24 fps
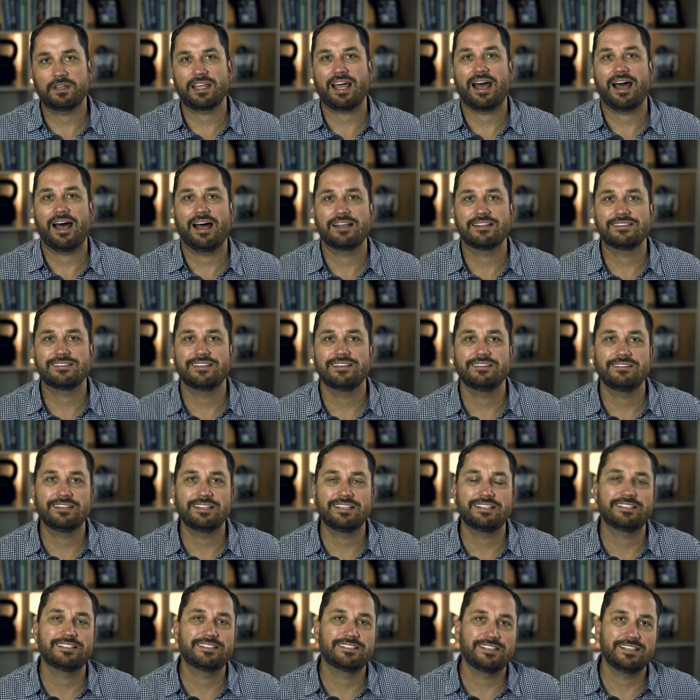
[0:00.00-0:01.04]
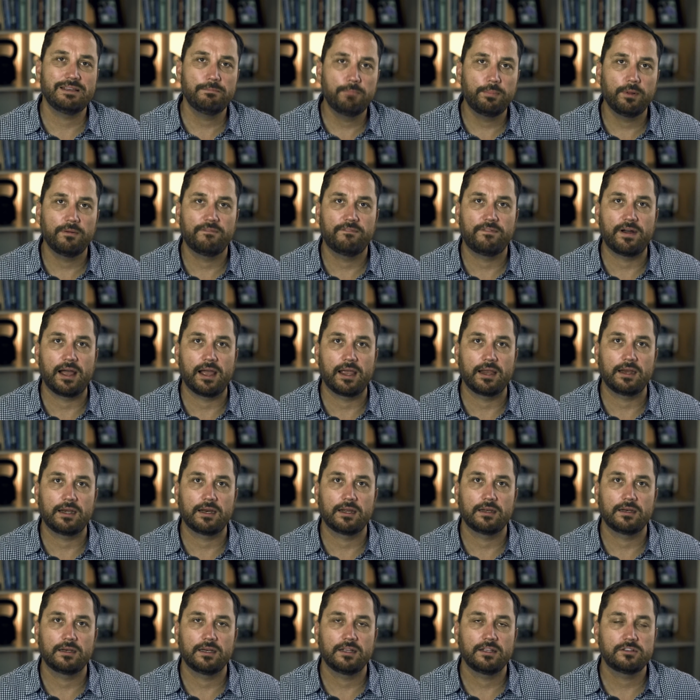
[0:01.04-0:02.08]
Constantly simplifying
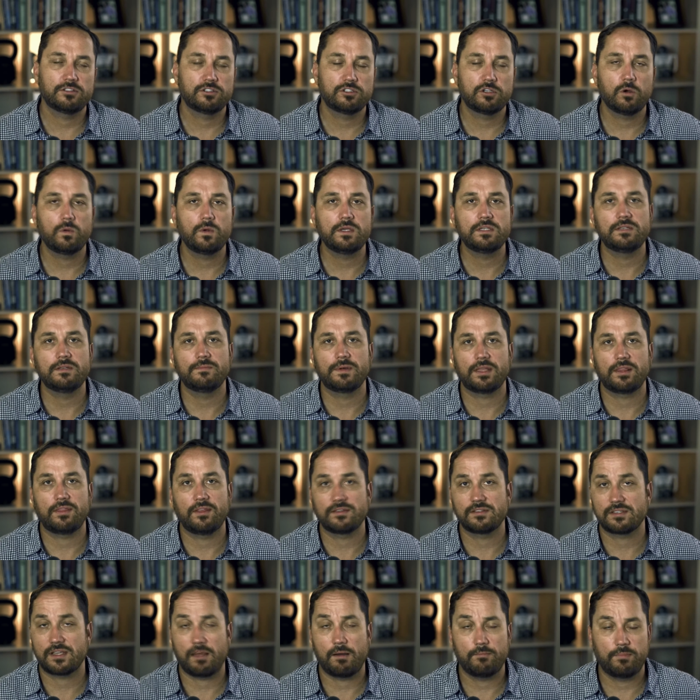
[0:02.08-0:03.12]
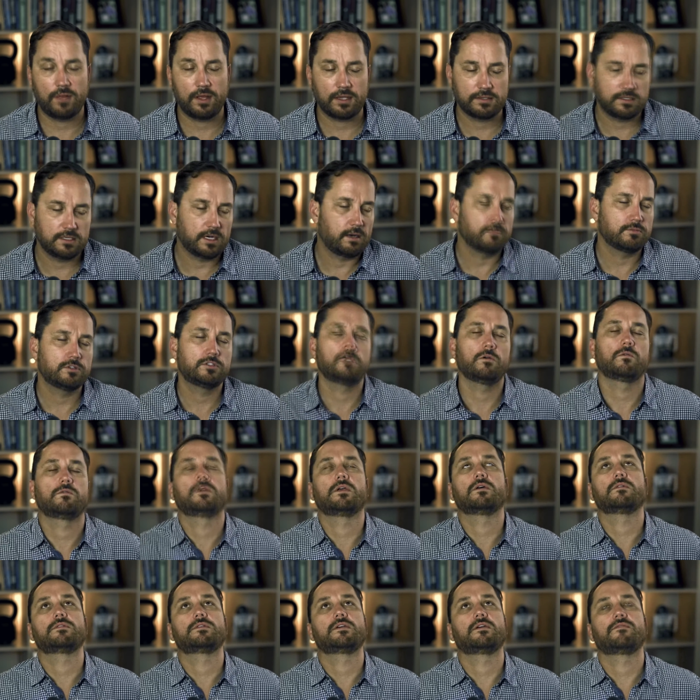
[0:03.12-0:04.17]
it. It's so easy to make things complex, and I'm so
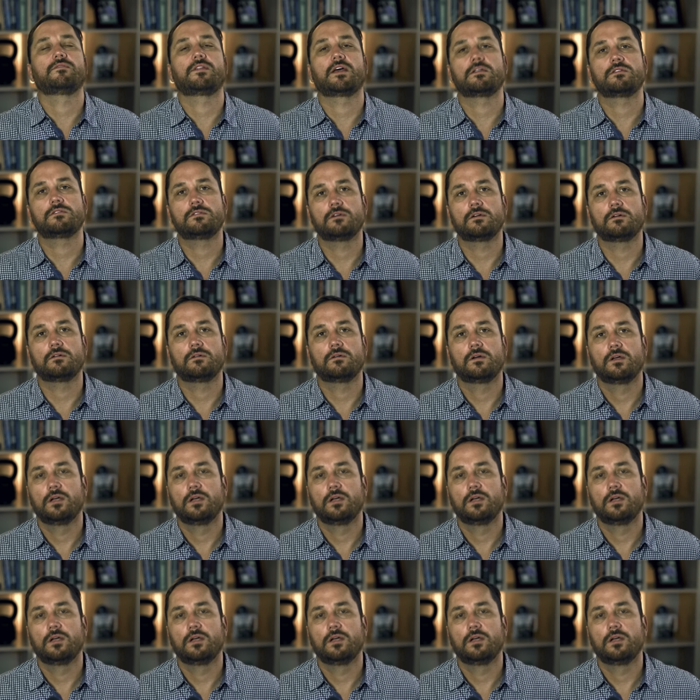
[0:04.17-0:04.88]
guilty of that, too.